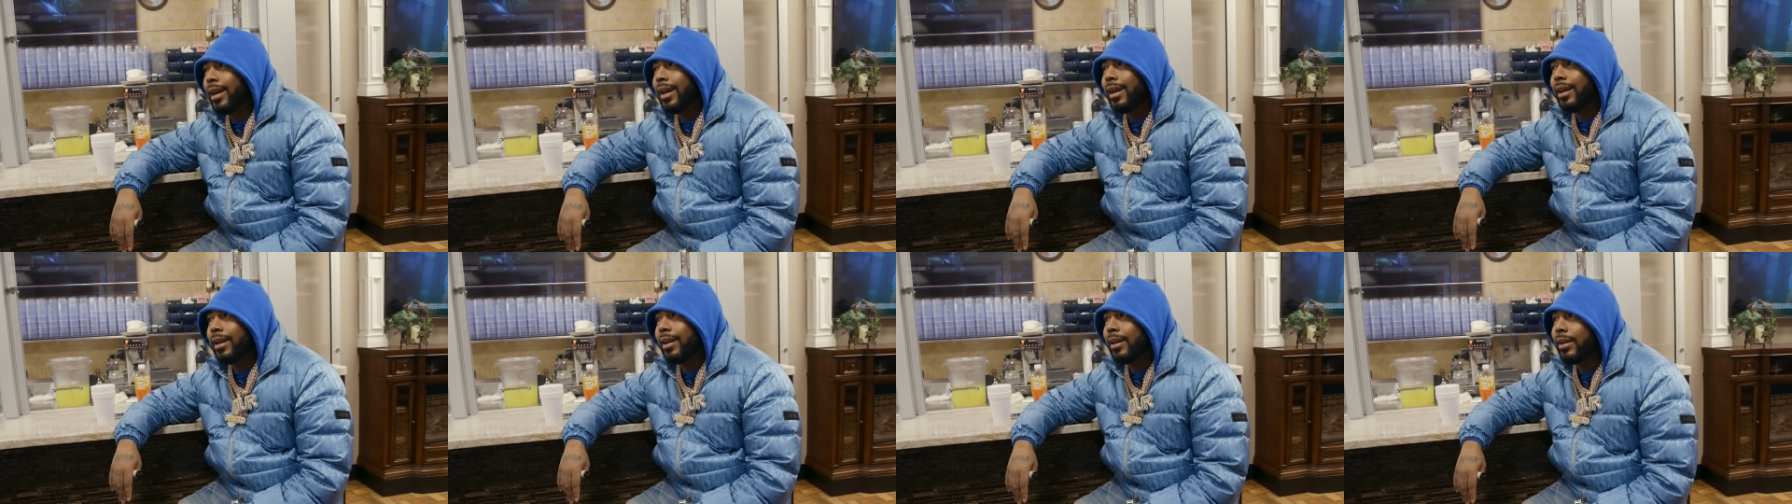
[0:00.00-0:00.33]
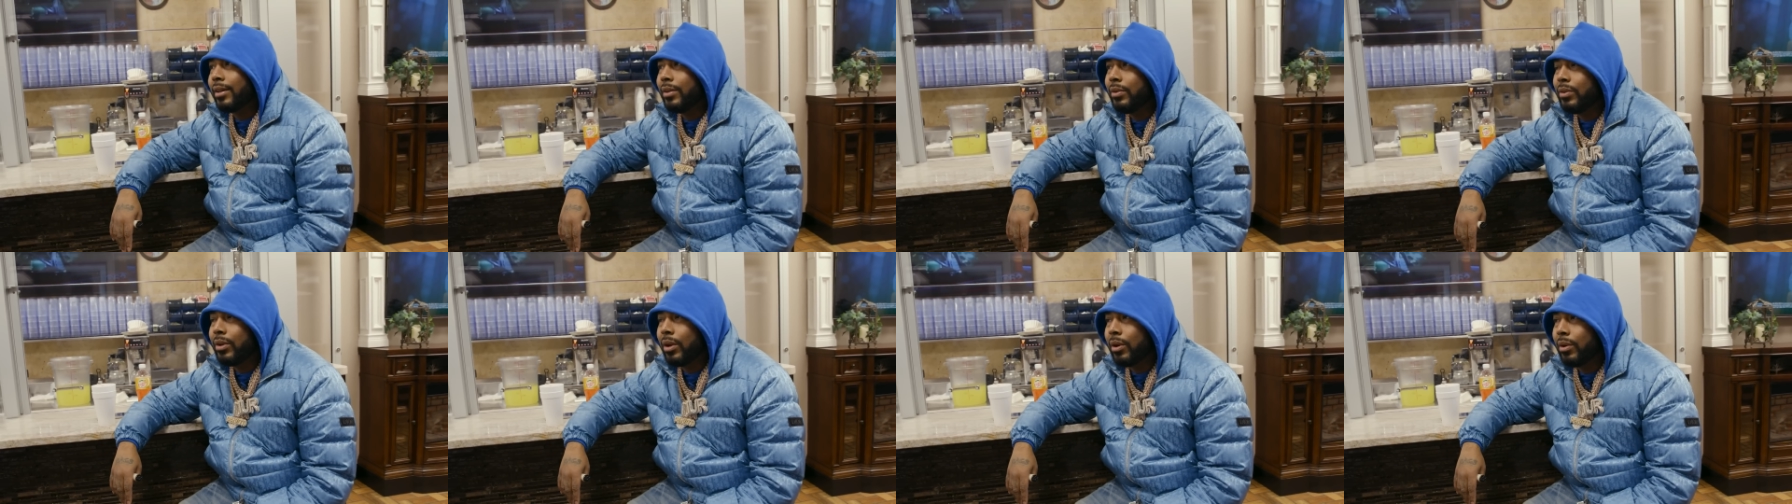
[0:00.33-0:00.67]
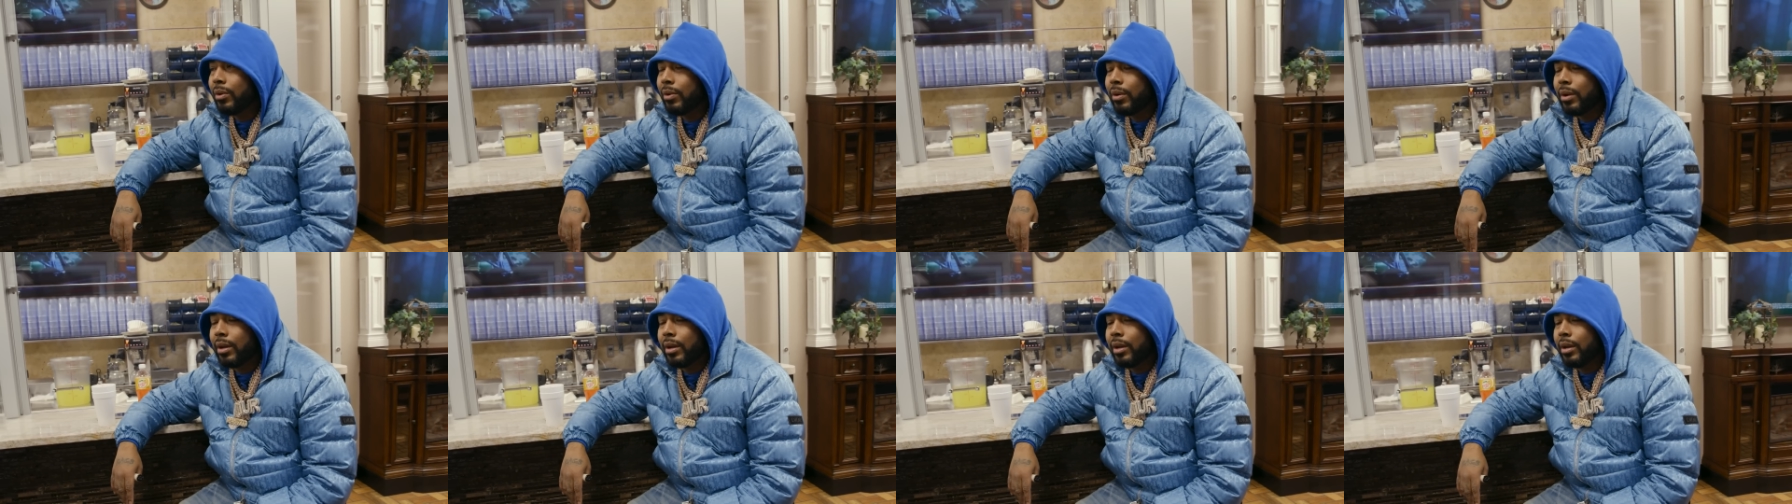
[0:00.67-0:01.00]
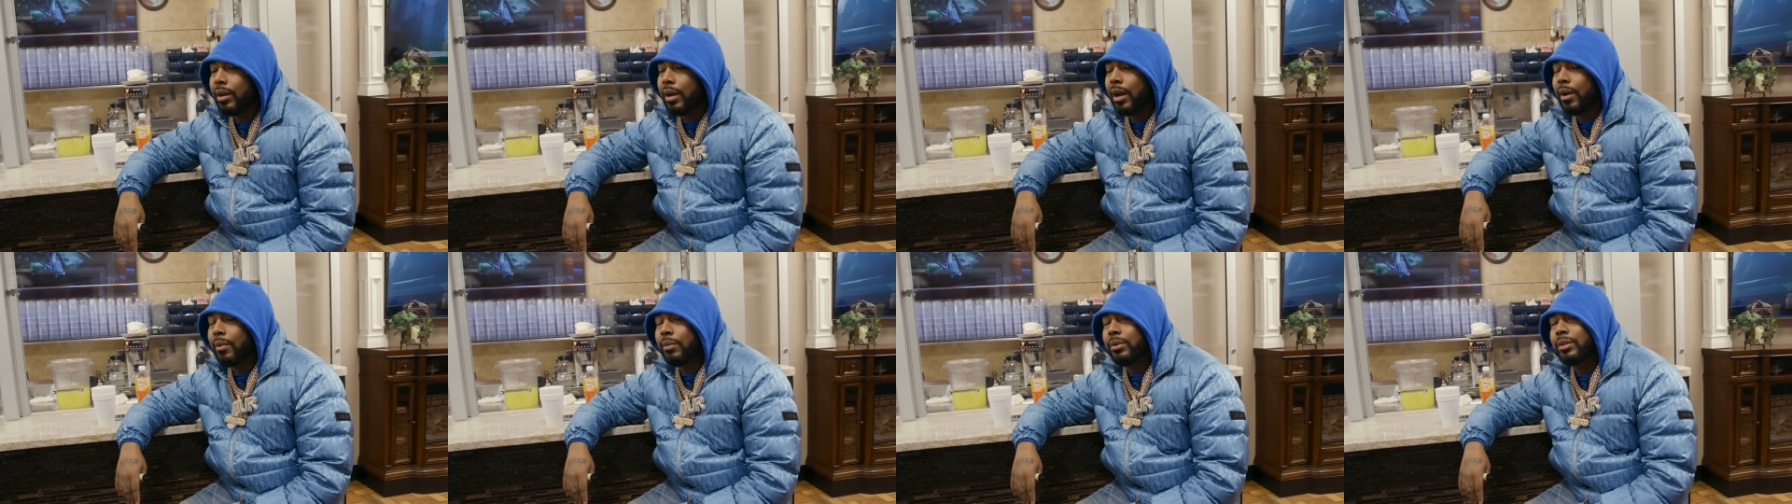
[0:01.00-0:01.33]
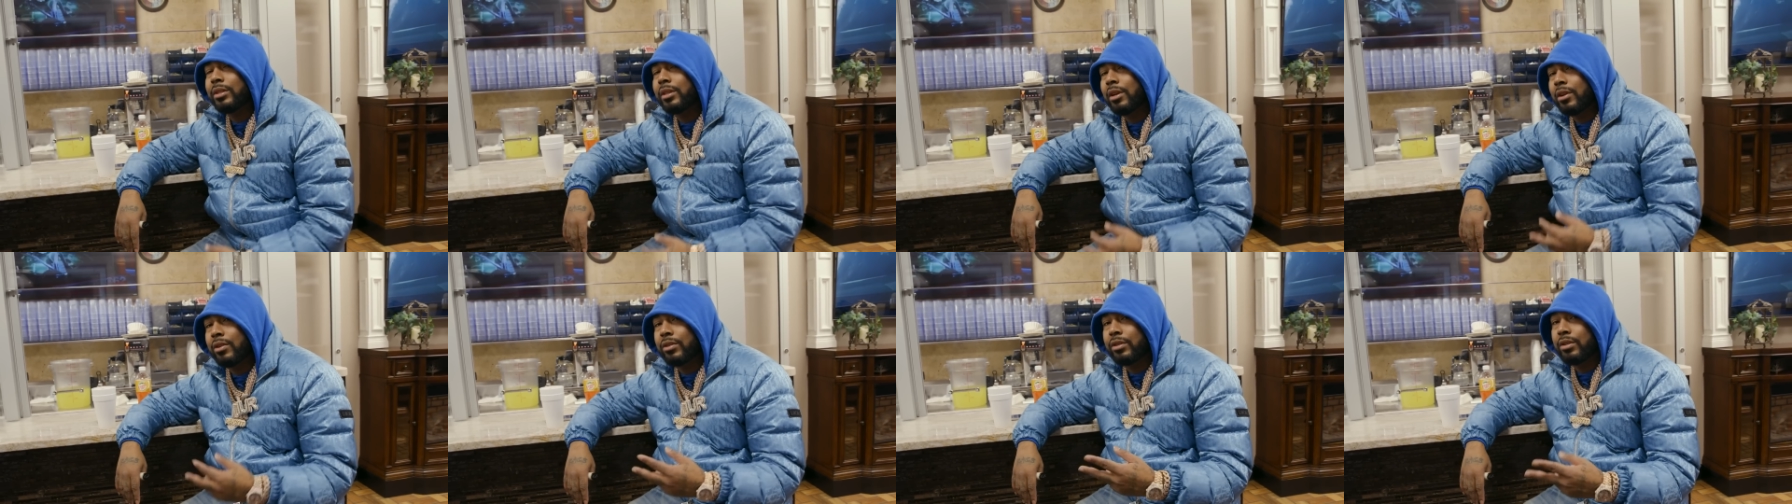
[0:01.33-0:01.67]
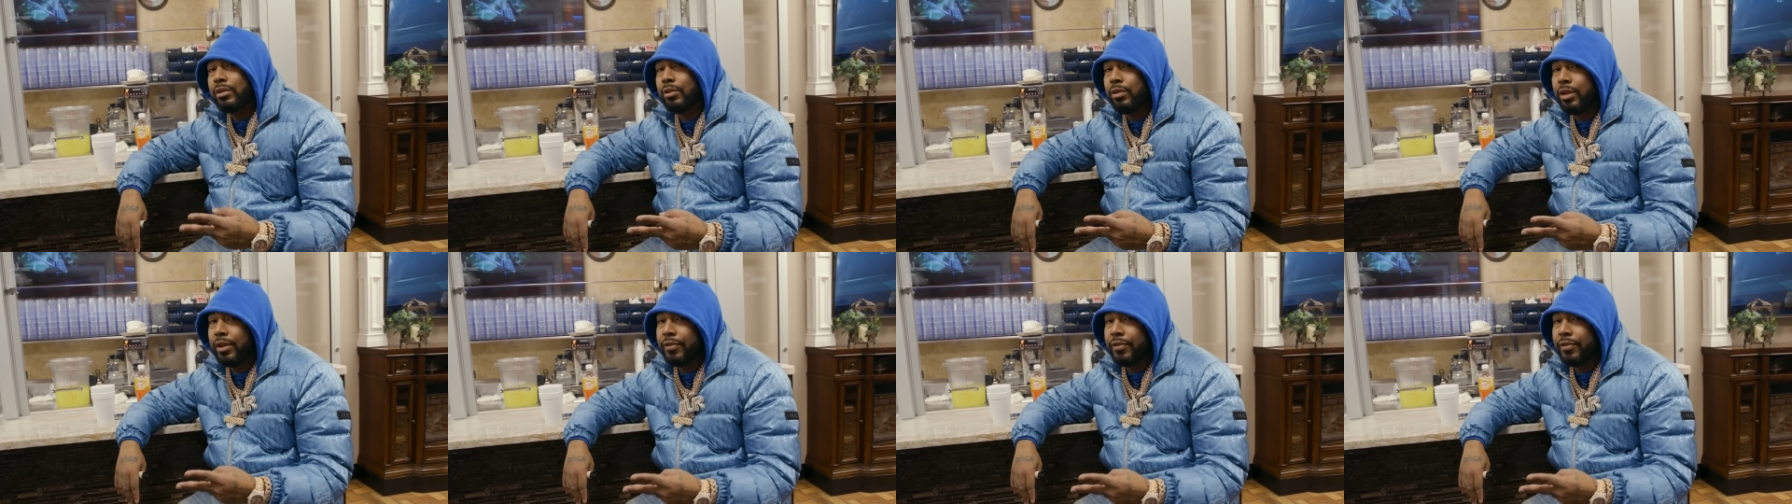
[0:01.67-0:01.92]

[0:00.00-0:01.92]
And you know, I was hurt two